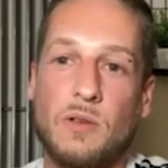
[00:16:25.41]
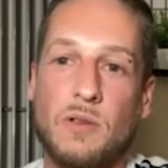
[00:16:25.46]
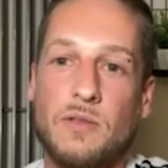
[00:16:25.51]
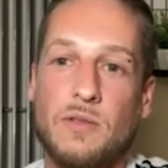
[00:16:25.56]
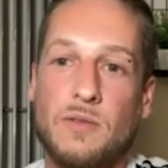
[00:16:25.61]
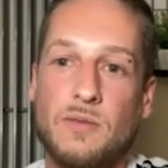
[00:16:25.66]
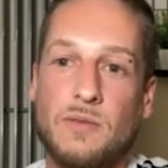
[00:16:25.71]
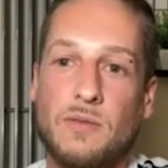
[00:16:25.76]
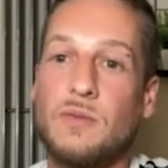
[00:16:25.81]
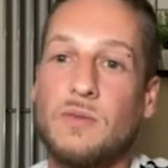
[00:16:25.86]

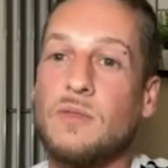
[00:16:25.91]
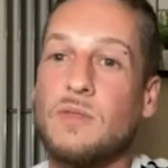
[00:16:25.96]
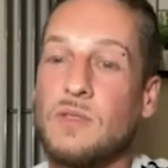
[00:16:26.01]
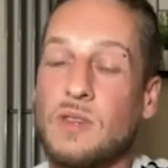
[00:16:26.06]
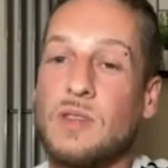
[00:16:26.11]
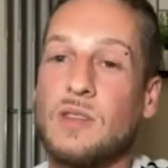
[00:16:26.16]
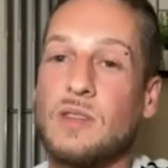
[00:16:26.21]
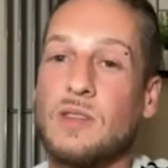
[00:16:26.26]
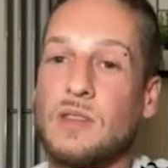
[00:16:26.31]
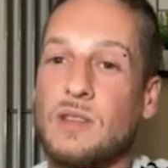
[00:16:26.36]
even much
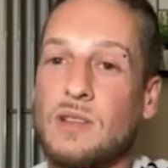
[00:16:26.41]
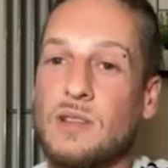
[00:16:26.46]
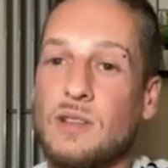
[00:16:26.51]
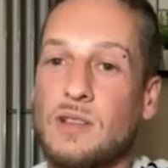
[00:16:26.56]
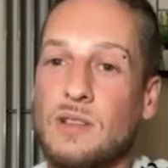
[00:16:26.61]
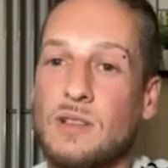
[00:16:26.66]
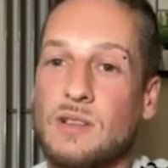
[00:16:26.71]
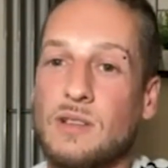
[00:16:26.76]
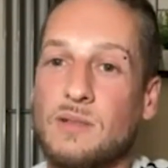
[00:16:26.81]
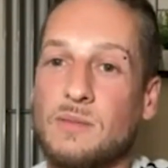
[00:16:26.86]
less than your
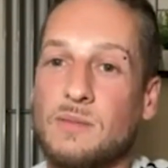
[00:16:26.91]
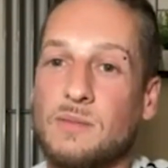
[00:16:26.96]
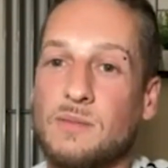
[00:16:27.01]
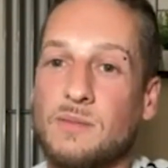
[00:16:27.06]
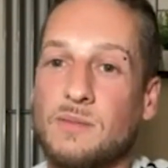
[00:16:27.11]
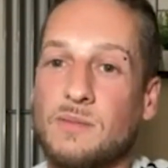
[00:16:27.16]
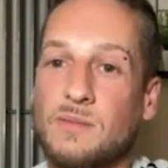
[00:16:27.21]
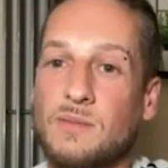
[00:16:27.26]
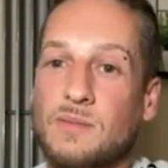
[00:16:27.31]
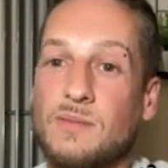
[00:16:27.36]
visit to the
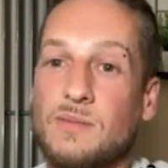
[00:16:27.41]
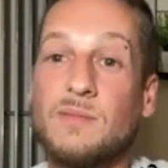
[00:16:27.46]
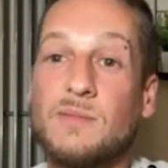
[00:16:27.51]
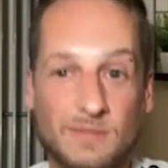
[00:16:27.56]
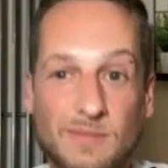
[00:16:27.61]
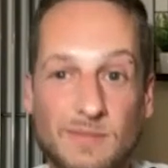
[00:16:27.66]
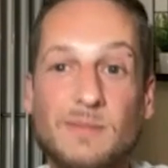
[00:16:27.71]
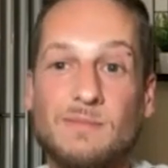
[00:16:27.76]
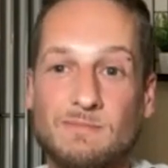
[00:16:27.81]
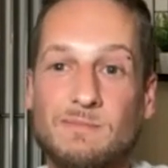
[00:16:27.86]
doctor that you
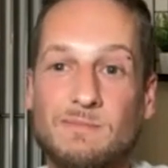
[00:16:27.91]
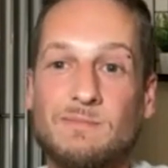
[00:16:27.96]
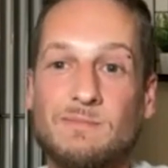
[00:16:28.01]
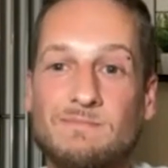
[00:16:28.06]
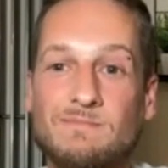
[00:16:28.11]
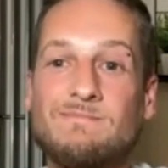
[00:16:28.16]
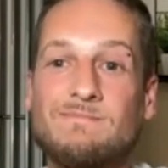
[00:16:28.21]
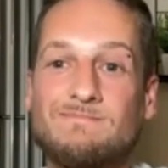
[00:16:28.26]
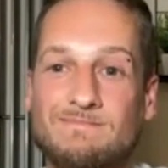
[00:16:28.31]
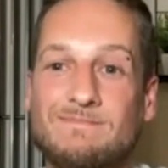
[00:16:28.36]

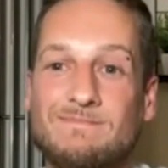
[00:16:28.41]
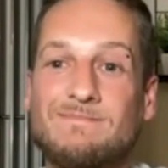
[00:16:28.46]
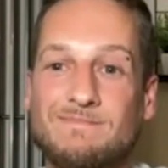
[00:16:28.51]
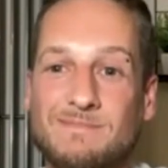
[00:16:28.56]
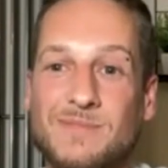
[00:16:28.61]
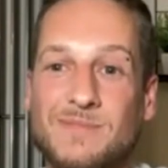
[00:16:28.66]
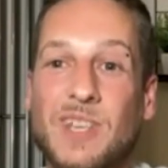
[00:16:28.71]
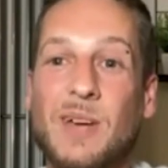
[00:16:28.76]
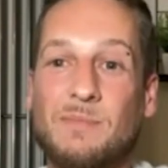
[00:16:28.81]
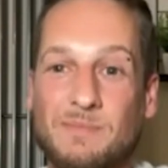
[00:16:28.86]
described.
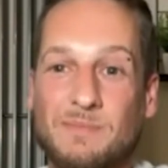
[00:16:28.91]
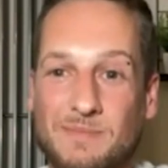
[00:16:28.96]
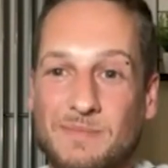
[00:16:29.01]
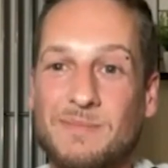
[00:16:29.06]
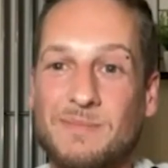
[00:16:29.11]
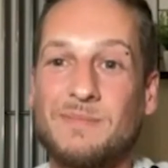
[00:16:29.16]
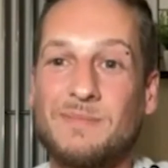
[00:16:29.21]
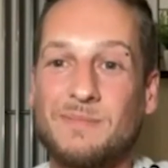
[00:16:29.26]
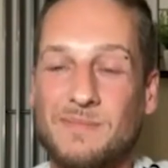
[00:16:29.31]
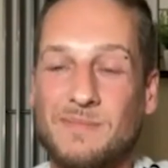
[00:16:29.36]
Oh, yeah. so that's
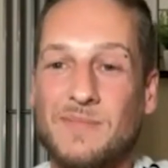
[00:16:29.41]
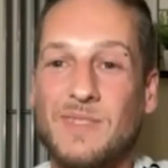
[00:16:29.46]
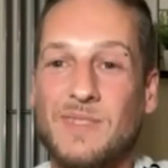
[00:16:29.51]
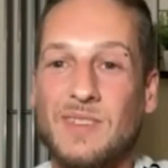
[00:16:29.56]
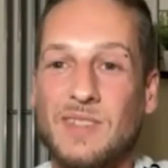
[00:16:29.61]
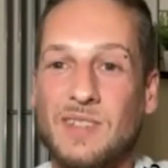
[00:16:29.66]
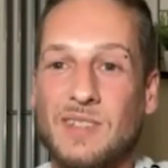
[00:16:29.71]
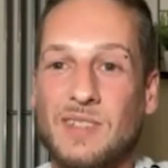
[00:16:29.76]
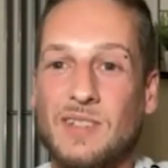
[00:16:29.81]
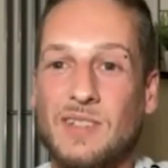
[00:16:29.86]
like
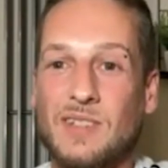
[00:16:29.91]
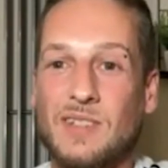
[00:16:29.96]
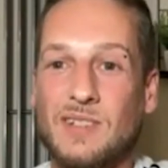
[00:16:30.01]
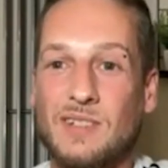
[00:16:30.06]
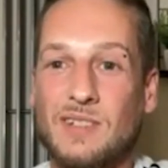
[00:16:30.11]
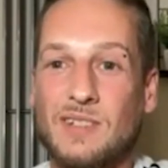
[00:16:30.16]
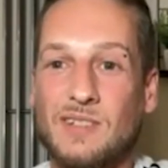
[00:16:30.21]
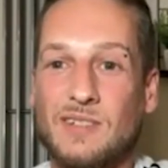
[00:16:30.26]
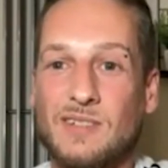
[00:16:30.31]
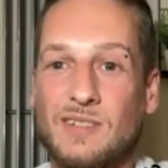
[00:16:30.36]
nothing. A finger
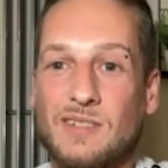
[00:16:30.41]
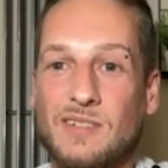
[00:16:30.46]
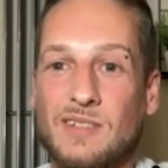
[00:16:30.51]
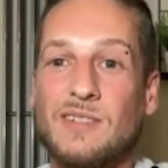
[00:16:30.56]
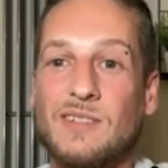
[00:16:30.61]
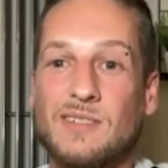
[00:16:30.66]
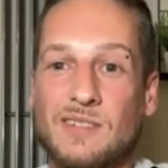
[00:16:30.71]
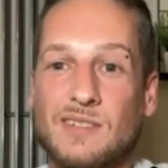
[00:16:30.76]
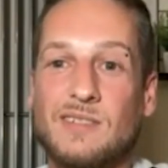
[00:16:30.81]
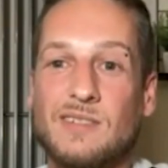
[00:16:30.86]
prick te-
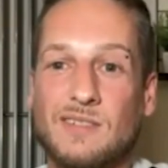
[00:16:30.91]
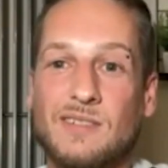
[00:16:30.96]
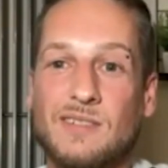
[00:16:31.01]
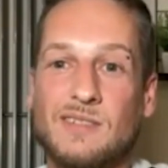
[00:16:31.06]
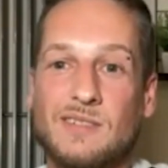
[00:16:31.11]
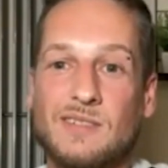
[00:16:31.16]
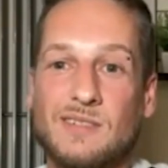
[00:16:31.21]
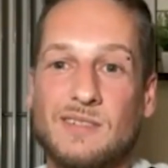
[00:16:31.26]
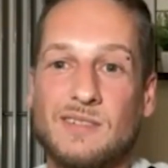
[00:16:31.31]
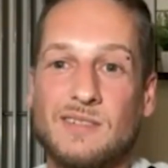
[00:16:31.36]
test.
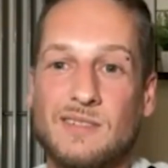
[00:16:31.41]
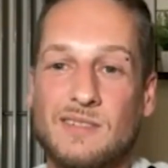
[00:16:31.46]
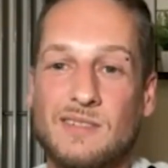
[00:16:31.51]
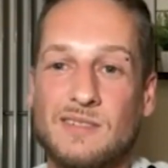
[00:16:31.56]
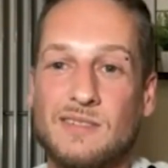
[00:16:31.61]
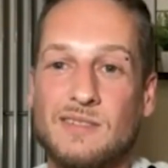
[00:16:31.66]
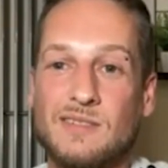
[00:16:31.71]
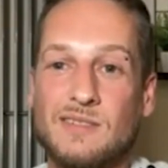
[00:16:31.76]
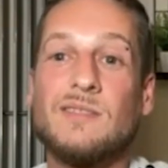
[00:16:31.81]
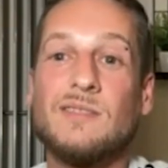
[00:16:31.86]
Yeah.
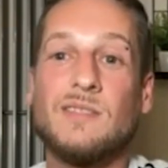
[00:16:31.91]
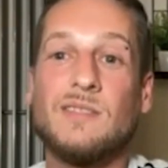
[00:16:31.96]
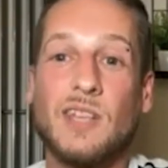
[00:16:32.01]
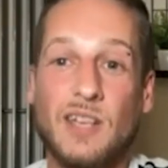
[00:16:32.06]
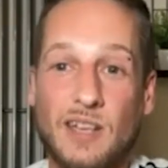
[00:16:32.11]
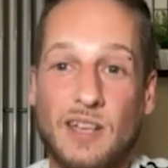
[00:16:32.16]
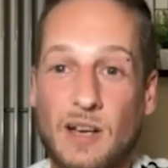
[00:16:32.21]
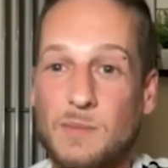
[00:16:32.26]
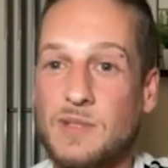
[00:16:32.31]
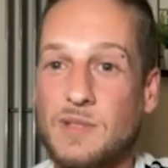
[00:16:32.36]
A, yeah, so
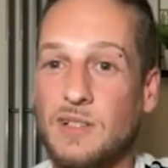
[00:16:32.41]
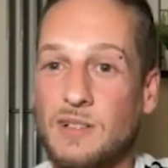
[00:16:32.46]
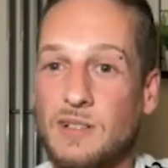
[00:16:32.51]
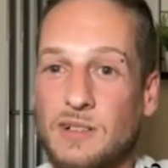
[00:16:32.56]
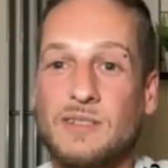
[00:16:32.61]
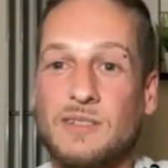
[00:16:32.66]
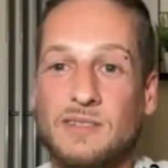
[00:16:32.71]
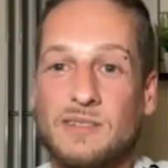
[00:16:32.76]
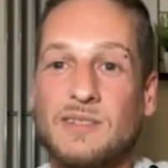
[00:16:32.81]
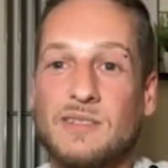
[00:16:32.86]
a drop really. of
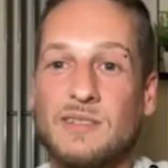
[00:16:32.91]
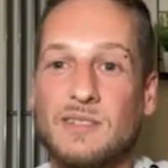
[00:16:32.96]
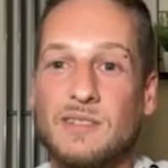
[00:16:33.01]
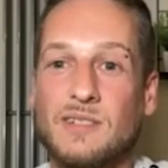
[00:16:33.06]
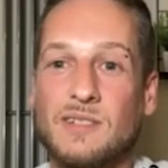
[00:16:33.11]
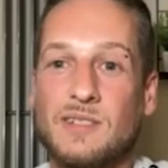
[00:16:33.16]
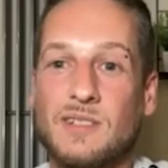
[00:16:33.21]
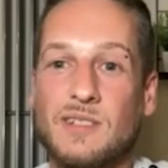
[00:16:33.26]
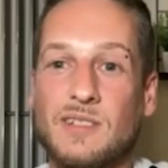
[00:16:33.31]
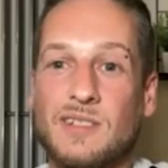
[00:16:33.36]
blood is
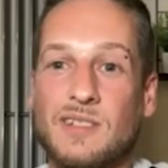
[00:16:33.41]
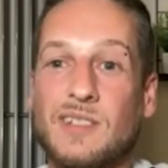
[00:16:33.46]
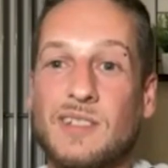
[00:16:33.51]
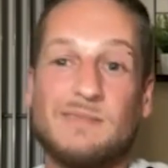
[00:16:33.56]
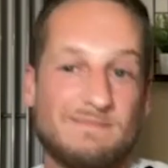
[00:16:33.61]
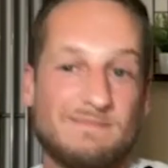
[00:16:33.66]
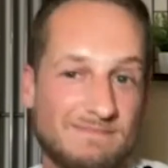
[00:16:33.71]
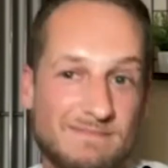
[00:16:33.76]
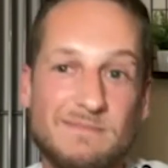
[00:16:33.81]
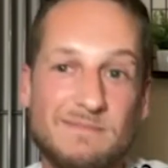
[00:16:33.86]
enough.
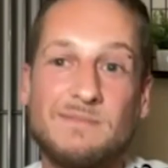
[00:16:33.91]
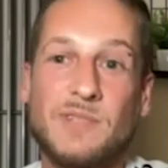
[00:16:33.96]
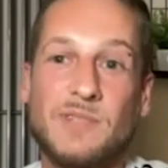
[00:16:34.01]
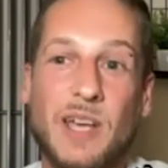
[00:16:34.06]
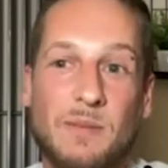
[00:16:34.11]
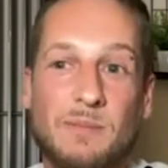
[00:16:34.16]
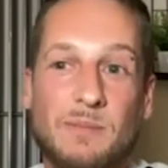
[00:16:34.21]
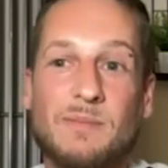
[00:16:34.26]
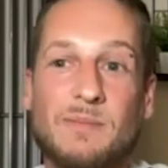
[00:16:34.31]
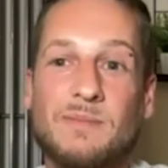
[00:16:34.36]
Wow,
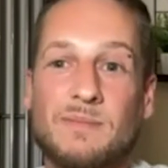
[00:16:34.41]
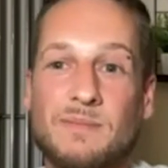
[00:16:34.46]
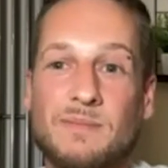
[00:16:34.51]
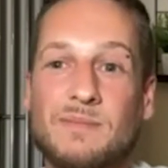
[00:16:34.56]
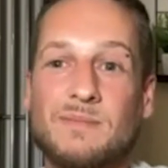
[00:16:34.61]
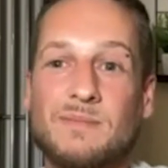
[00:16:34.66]
amazing.